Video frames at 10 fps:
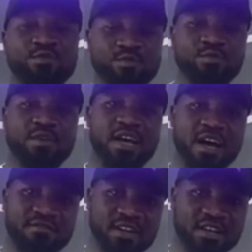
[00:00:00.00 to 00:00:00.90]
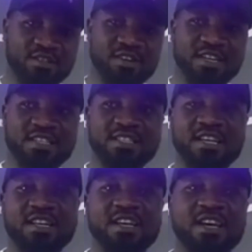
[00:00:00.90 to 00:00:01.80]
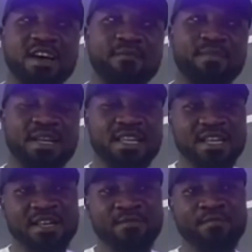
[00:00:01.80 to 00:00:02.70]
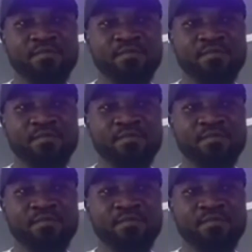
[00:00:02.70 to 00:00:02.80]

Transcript: so we have that, you understand? But then